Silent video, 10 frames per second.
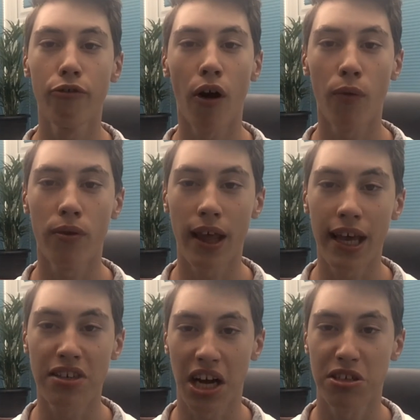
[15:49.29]
want
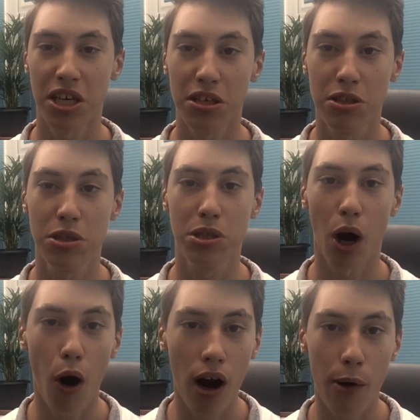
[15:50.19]
me to actually
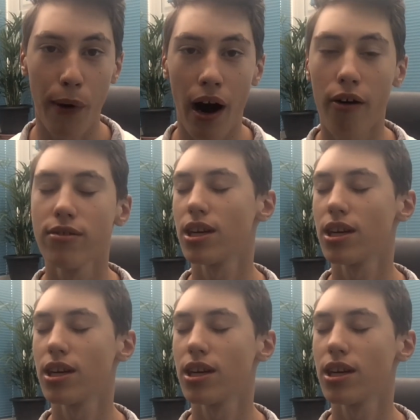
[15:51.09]
talk about,